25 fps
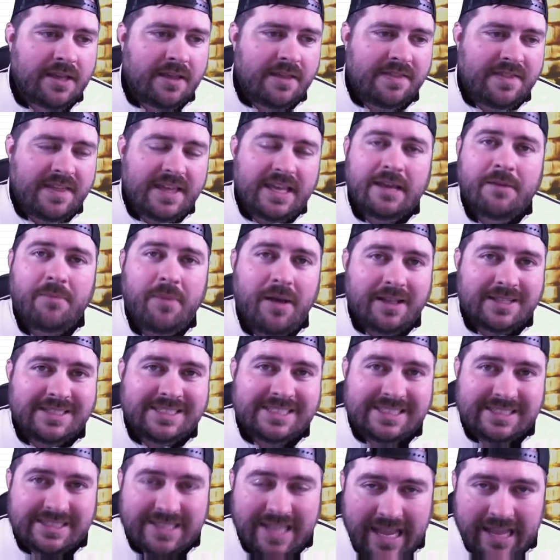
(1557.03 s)
think about
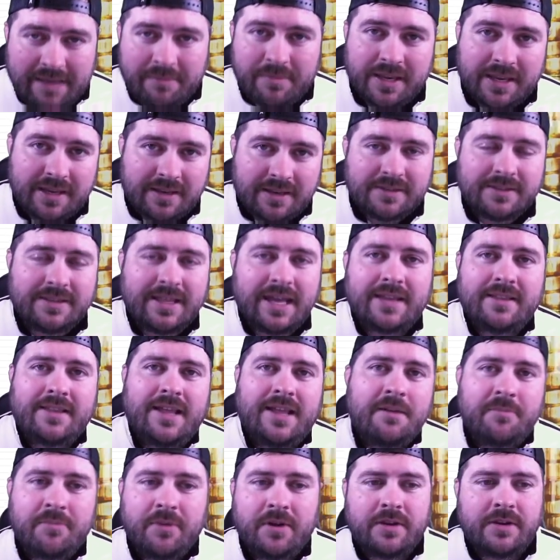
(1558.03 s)
slamming that
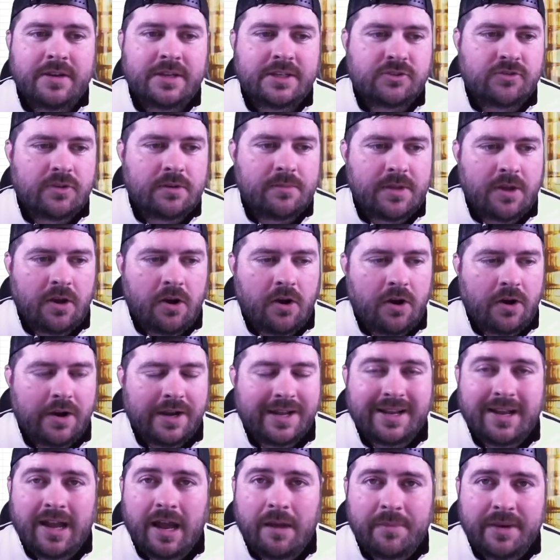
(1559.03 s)
like button extremely hard
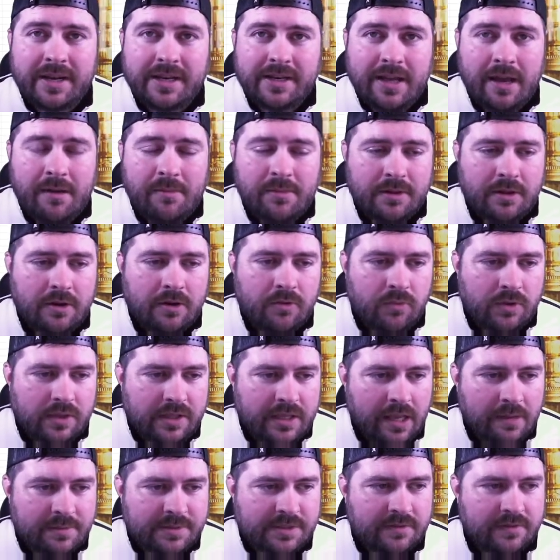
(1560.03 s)
and commenting down below. It
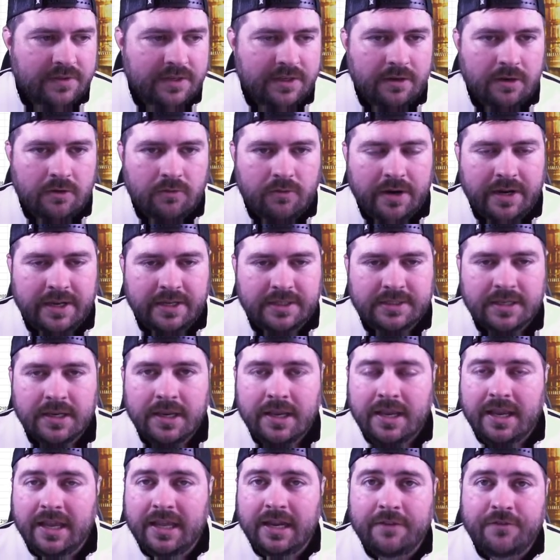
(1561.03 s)
really helps the video ranks.
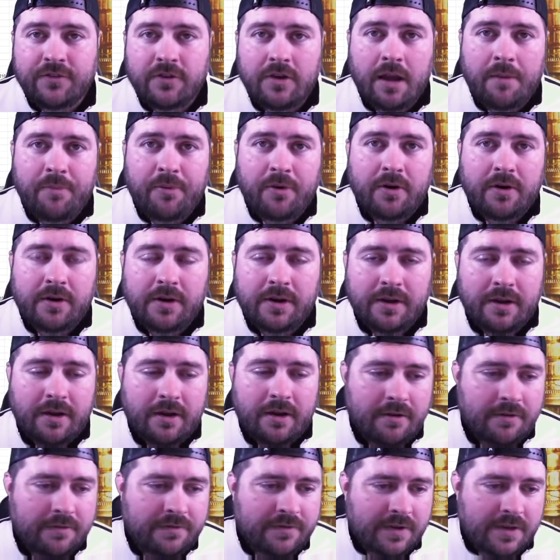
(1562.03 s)
And if you're not part
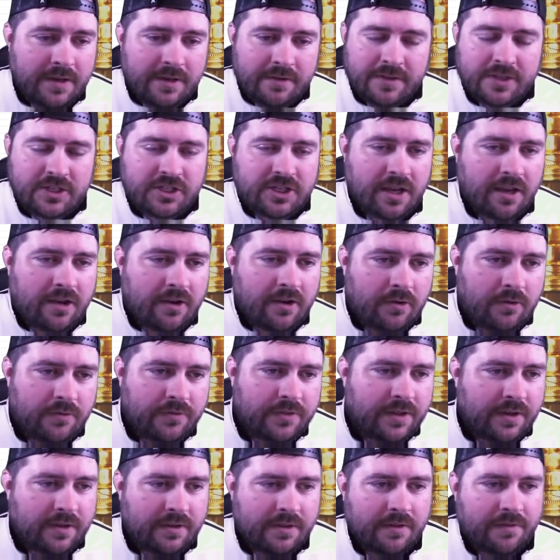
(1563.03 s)
of the channel,
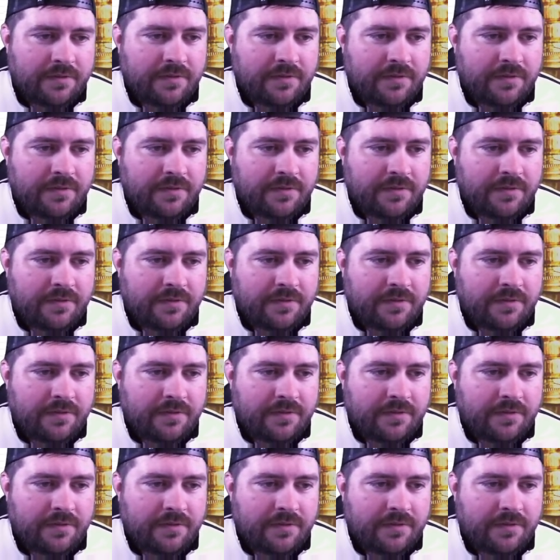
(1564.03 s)
the